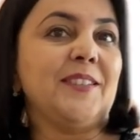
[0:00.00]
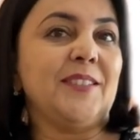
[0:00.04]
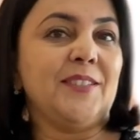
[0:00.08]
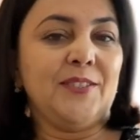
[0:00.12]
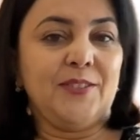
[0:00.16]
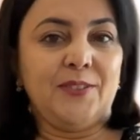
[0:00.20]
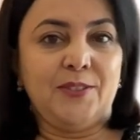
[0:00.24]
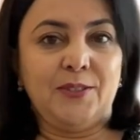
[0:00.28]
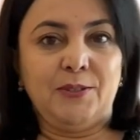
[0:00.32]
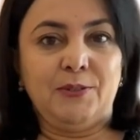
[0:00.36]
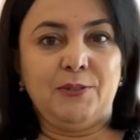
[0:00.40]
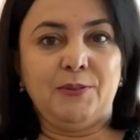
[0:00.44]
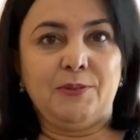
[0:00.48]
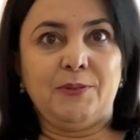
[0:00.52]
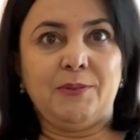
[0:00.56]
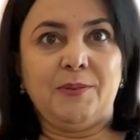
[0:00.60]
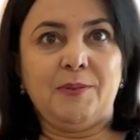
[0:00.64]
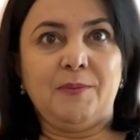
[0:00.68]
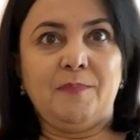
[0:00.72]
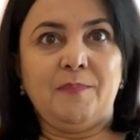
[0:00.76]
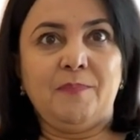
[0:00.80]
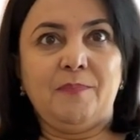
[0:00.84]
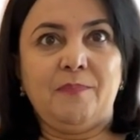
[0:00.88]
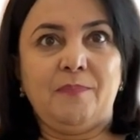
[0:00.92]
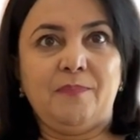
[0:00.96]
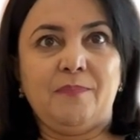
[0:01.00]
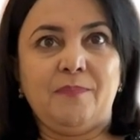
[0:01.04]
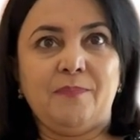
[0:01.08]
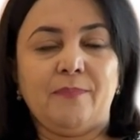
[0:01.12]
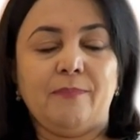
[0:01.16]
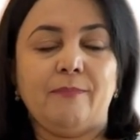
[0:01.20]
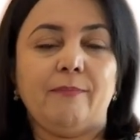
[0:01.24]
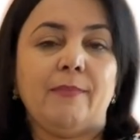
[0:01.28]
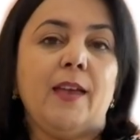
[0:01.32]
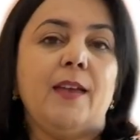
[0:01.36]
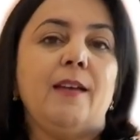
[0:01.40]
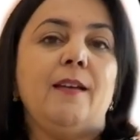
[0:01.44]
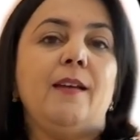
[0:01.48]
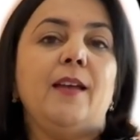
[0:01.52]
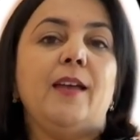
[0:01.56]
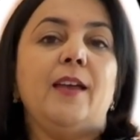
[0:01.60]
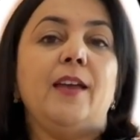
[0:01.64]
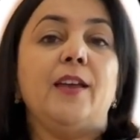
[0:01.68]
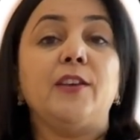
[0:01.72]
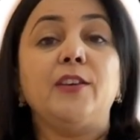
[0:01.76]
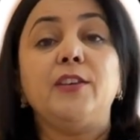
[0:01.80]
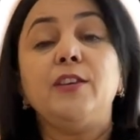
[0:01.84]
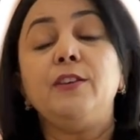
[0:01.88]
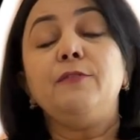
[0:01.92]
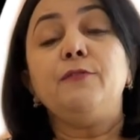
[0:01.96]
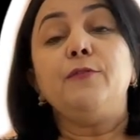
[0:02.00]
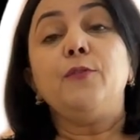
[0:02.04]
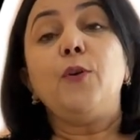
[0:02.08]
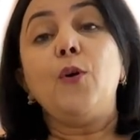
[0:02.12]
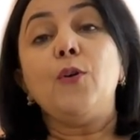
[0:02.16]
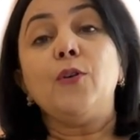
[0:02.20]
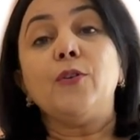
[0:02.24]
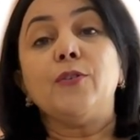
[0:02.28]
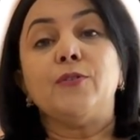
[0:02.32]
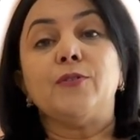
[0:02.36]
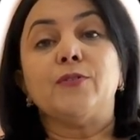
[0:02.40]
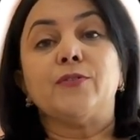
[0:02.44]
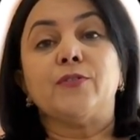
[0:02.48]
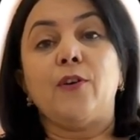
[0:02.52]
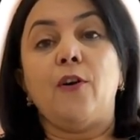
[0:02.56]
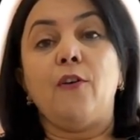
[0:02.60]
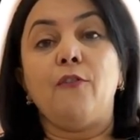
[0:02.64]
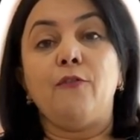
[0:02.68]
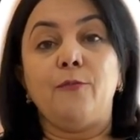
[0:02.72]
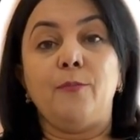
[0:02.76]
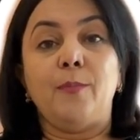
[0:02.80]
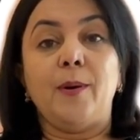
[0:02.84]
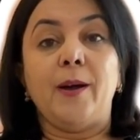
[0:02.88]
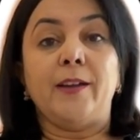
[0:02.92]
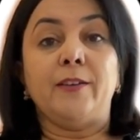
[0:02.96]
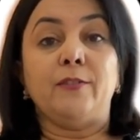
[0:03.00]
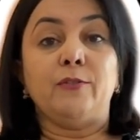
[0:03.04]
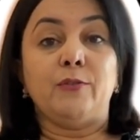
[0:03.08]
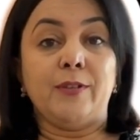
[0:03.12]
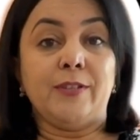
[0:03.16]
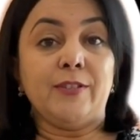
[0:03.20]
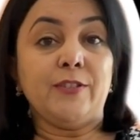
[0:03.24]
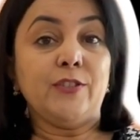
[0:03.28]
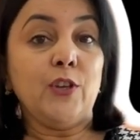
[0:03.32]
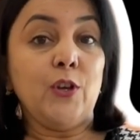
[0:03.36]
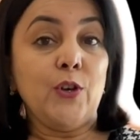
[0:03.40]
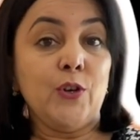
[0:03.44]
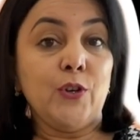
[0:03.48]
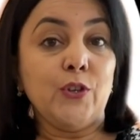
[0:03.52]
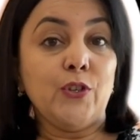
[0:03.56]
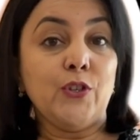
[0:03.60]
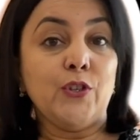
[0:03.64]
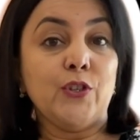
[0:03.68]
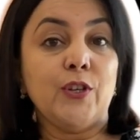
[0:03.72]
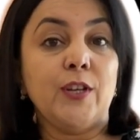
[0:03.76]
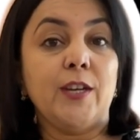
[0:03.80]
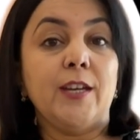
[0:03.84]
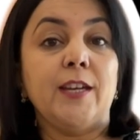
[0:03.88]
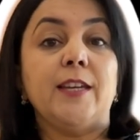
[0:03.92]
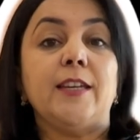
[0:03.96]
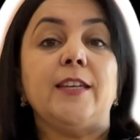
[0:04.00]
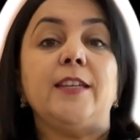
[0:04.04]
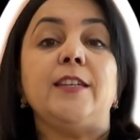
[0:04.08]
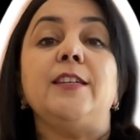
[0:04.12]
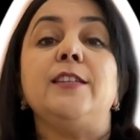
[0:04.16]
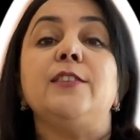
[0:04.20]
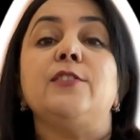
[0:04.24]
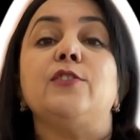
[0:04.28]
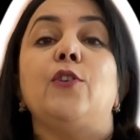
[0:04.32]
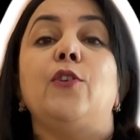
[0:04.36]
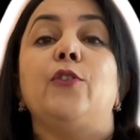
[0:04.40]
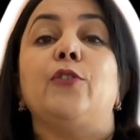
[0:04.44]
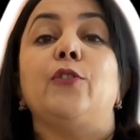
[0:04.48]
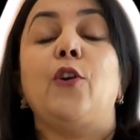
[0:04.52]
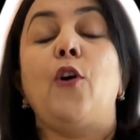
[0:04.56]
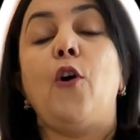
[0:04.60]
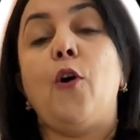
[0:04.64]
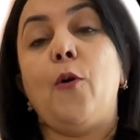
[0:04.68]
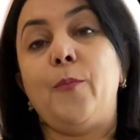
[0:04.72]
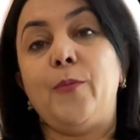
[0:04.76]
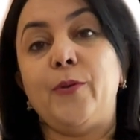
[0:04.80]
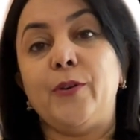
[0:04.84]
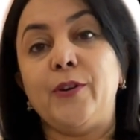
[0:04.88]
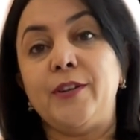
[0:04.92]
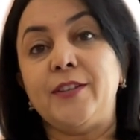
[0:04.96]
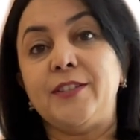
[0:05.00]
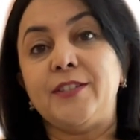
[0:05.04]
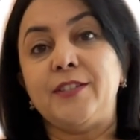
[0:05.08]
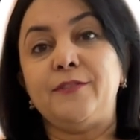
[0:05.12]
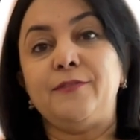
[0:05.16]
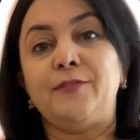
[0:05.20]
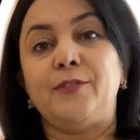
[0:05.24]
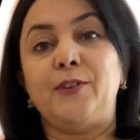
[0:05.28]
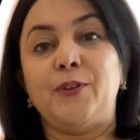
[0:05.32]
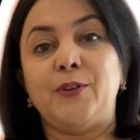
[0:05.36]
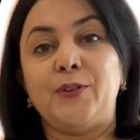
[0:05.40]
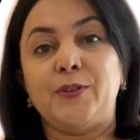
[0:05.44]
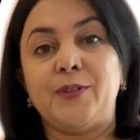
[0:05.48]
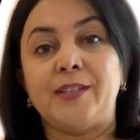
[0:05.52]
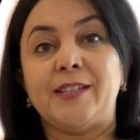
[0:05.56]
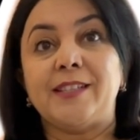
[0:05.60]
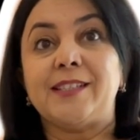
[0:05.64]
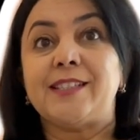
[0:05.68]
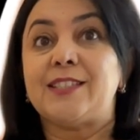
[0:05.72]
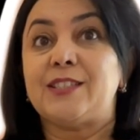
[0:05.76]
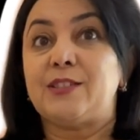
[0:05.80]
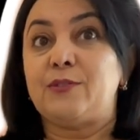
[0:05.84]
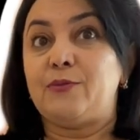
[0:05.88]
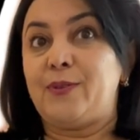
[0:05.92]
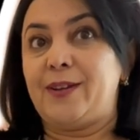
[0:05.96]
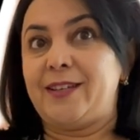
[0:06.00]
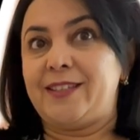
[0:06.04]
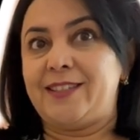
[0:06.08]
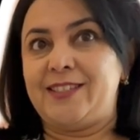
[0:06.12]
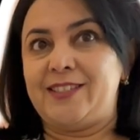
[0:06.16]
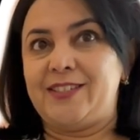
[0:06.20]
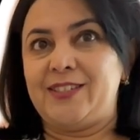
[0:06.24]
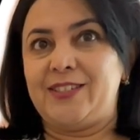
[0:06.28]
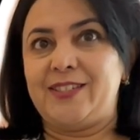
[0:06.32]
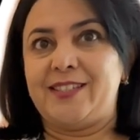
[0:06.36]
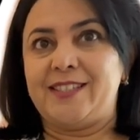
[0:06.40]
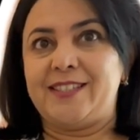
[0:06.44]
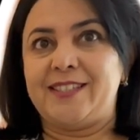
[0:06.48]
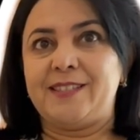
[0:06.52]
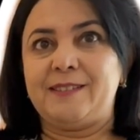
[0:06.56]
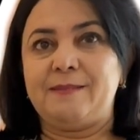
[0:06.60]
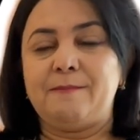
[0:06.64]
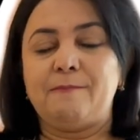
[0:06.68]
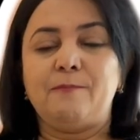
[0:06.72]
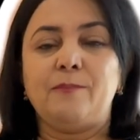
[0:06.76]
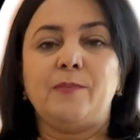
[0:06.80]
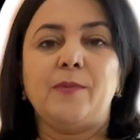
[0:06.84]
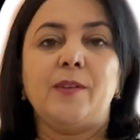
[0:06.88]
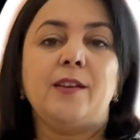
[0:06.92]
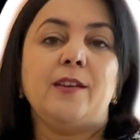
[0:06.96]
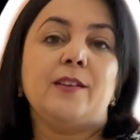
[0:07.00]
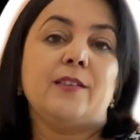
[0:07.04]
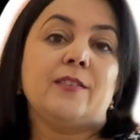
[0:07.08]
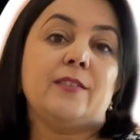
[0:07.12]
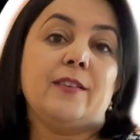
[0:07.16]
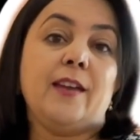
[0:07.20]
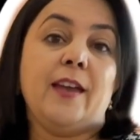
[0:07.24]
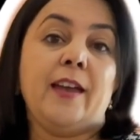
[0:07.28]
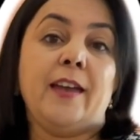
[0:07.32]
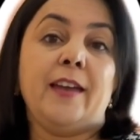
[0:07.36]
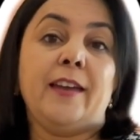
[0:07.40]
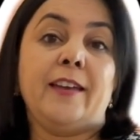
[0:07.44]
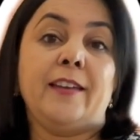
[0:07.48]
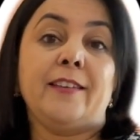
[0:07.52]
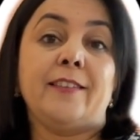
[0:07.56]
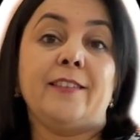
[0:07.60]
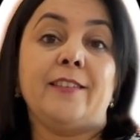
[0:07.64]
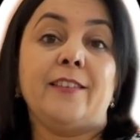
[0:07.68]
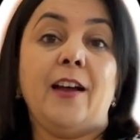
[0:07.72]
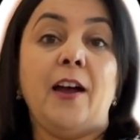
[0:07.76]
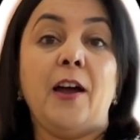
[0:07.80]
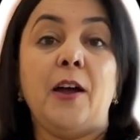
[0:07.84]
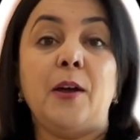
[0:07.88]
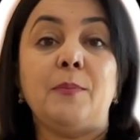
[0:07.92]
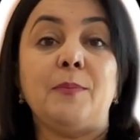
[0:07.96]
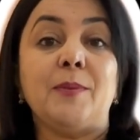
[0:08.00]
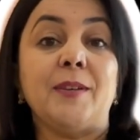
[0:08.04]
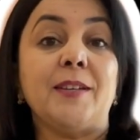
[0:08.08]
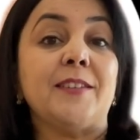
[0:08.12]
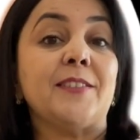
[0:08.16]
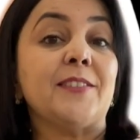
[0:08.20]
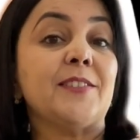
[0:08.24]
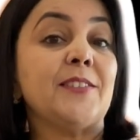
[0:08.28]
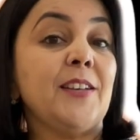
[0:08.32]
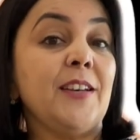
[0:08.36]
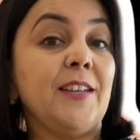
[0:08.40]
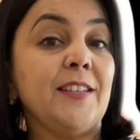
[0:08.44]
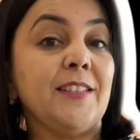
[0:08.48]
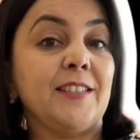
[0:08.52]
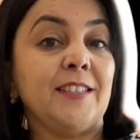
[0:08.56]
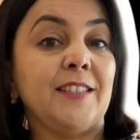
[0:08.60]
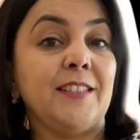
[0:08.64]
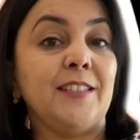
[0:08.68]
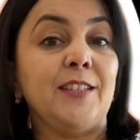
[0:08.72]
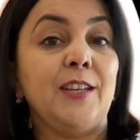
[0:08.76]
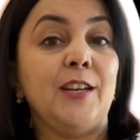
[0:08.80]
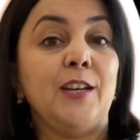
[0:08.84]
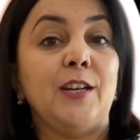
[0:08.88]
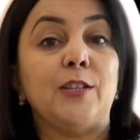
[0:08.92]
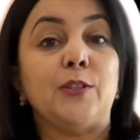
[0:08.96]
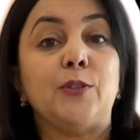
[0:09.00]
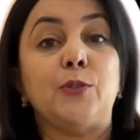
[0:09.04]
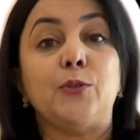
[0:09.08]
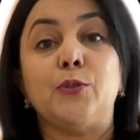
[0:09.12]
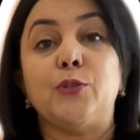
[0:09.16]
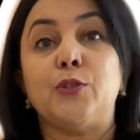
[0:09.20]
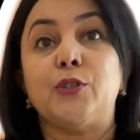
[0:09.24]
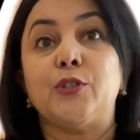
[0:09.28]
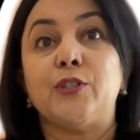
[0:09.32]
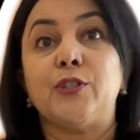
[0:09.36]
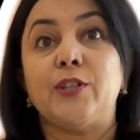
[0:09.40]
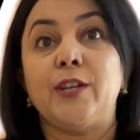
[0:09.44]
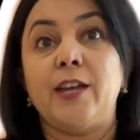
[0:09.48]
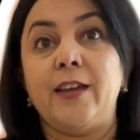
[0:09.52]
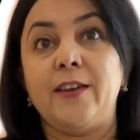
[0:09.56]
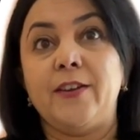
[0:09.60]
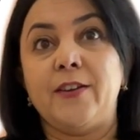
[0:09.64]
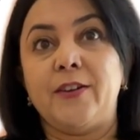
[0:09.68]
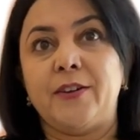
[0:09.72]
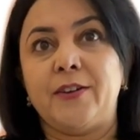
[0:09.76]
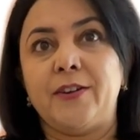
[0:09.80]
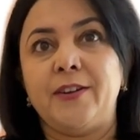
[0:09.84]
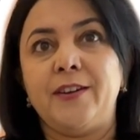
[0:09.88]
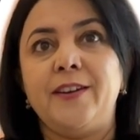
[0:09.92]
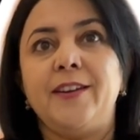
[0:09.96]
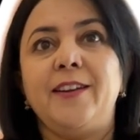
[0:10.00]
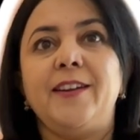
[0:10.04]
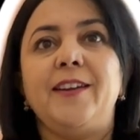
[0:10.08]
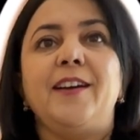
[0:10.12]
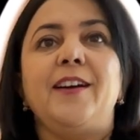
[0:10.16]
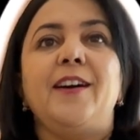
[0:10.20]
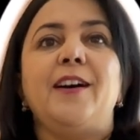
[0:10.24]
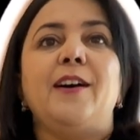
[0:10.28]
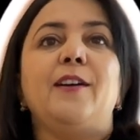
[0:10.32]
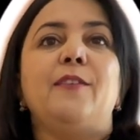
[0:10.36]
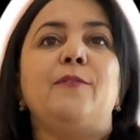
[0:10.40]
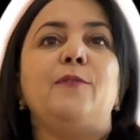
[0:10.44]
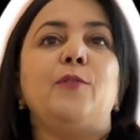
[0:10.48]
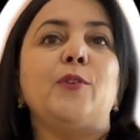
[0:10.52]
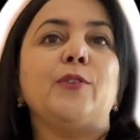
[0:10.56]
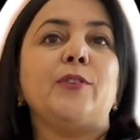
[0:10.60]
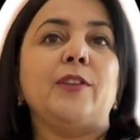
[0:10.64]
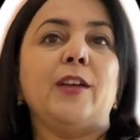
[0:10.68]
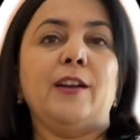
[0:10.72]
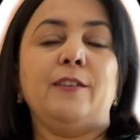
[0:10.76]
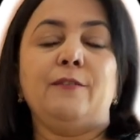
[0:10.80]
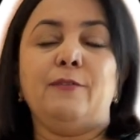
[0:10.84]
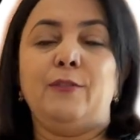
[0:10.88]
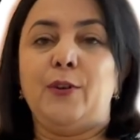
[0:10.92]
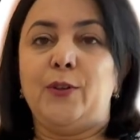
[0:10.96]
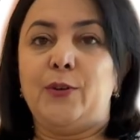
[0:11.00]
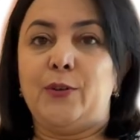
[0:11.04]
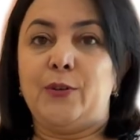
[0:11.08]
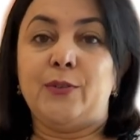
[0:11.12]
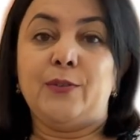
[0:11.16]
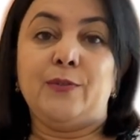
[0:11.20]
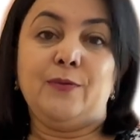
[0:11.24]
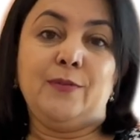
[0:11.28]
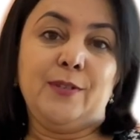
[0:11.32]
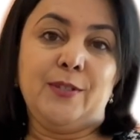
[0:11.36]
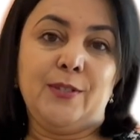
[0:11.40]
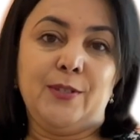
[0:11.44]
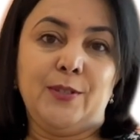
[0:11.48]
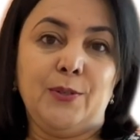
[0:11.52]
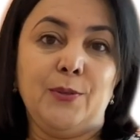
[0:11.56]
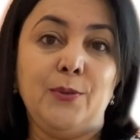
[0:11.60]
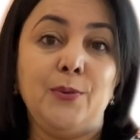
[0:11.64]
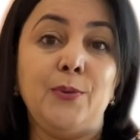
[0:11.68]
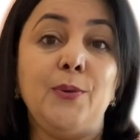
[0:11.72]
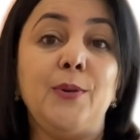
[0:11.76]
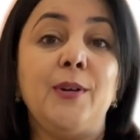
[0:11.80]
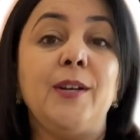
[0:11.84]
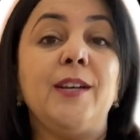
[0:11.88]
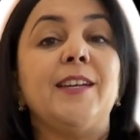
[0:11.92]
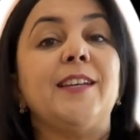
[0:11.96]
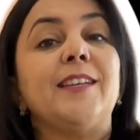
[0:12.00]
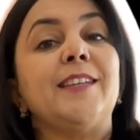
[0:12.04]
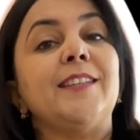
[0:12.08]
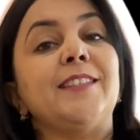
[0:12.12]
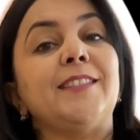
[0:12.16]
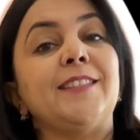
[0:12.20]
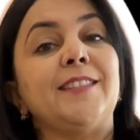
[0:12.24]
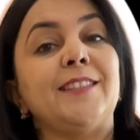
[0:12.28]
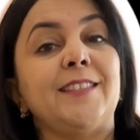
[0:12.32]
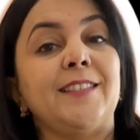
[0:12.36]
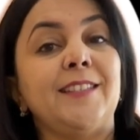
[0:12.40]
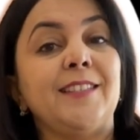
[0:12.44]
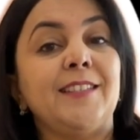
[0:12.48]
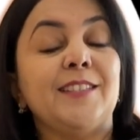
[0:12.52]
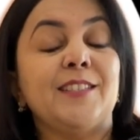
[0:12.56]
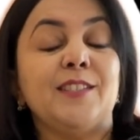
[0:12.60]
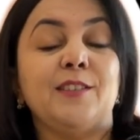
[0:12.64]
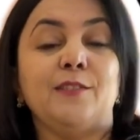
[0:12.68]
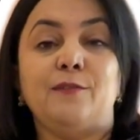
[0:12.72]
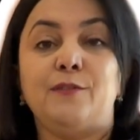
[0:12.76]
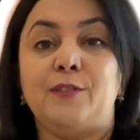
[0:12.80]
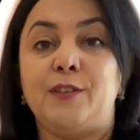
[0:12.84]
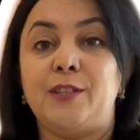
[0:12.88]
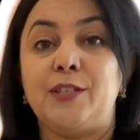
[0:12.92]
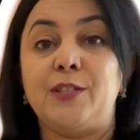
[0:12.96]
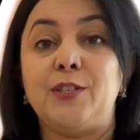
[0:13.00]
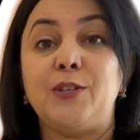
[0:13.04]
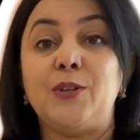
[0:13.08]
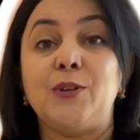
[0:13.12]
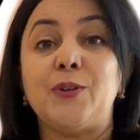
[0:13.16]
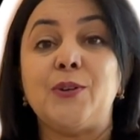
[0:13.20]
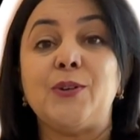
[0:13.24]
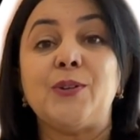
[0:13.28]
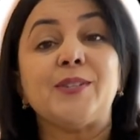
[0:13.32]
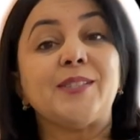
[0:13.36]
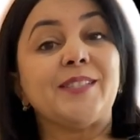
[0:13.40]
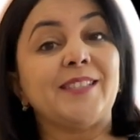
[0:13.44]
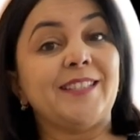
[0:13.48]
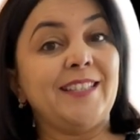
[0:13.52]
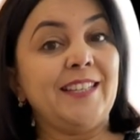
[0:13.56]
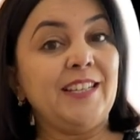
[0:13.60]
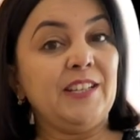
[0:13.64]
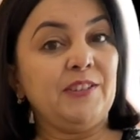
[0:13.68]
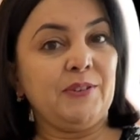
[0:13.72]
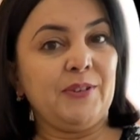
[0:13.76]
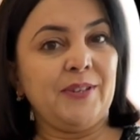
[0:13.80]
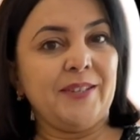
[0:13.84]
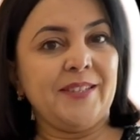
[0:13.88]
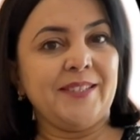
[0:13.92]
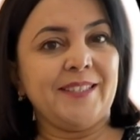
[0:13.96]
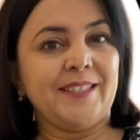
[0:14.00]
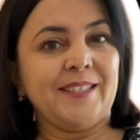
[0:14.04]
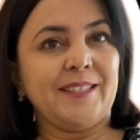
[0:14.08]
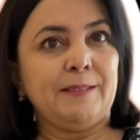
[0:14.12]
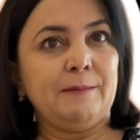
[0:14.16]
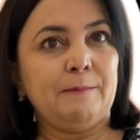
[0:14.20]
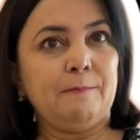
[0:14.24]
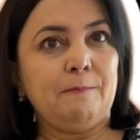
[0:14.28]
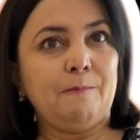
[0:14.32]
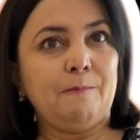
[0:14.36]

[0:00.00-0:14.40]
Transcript: Institute. A key focus of my research is on cooperative learning strategies, and I'm excited to share what I've learned with you in this video series.